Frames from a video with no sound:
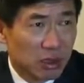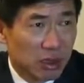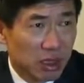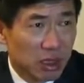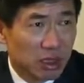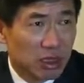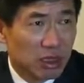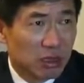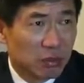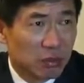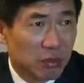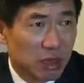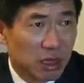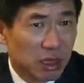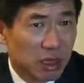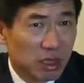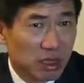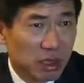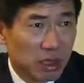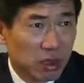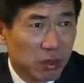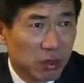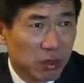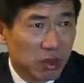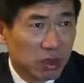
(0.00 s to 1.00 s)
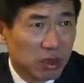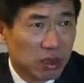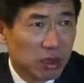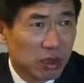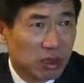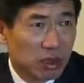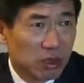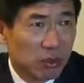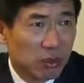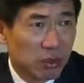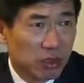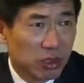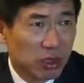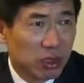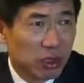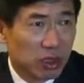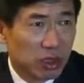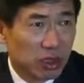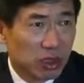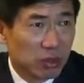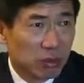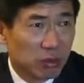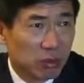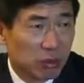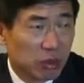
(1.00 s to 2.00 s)
undermine what is
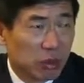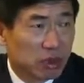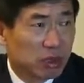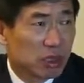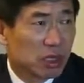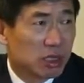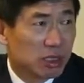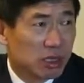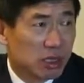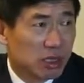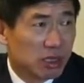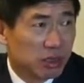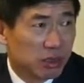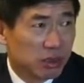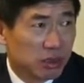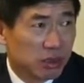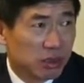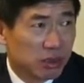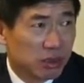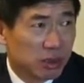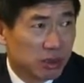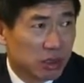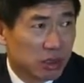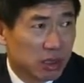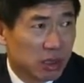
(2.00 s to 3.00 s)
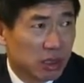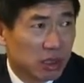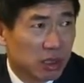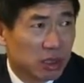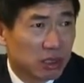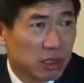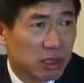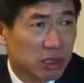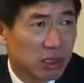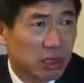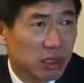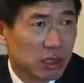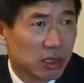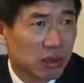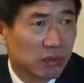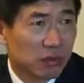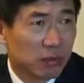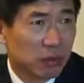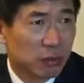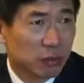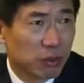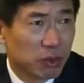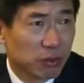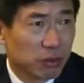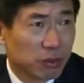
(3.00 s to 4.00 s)
really most essential, that is
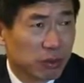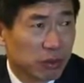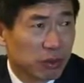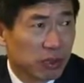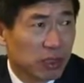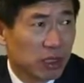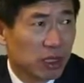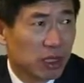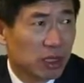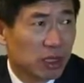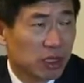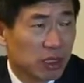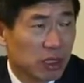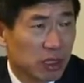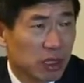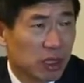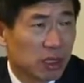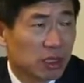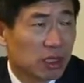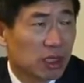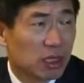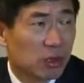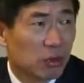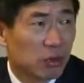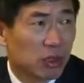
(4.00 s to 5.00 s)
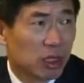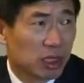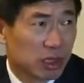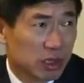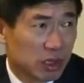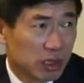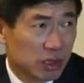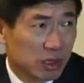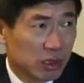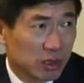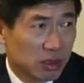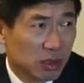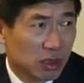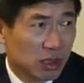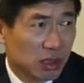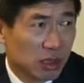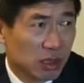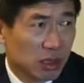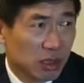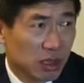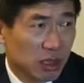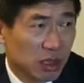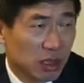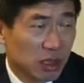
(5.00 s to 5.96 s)
for people to get their rights, okay?